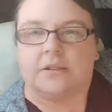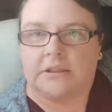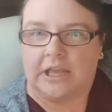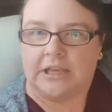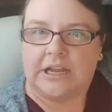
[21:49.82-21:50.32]

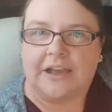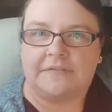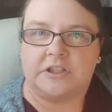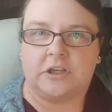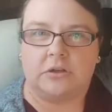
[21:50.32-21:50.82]
You
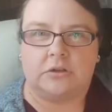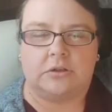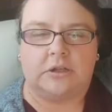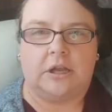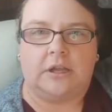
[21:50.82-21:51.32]
have to
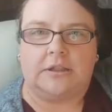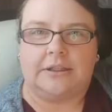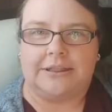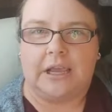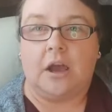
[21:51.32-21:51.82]
cut
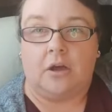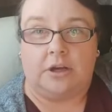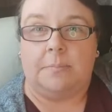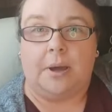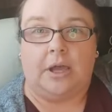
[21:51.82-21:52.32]
it
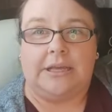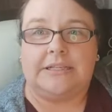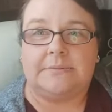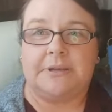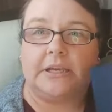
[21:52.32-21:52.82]
on the
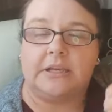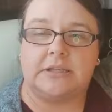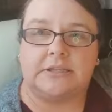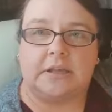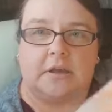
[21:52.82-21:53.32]
bias
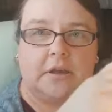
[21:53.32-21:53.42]
because